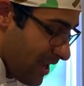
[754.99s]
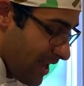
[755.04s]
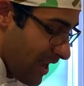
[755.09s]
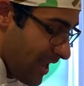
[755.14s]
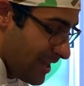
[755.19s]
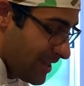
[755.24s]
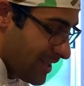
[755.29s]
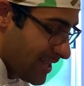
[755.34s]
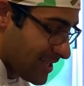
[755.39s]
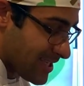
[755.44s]

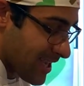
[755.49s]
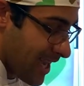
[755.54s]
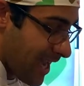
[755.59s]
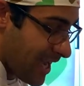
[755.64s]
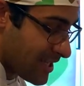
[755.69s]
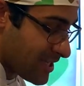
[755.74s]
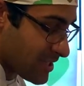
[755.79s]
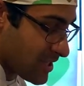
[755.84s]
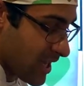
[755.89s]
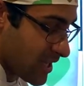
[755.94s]
In this
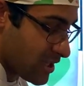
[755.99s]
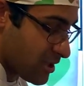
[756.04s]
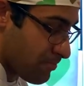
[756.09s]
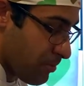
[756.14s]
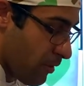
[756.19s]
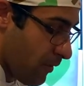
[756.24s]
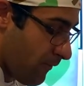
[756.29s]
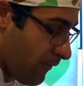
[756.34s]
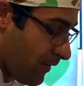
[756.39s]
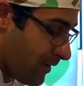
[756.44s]
case, that's
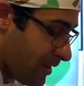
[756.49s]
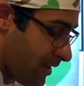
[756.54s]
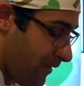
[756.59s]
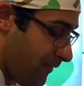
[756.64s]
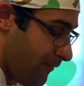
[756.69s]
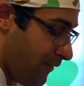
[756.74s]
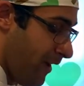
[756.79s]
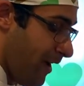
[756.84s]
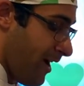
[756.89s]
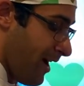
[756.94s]
perfectly
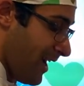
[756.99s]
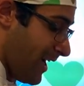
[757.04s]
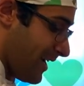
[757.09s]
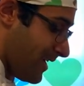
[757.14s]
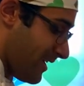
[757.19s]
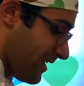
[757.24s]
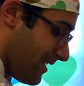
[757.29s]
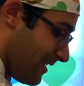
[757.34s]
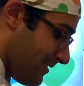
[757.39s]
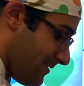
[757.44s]
fine.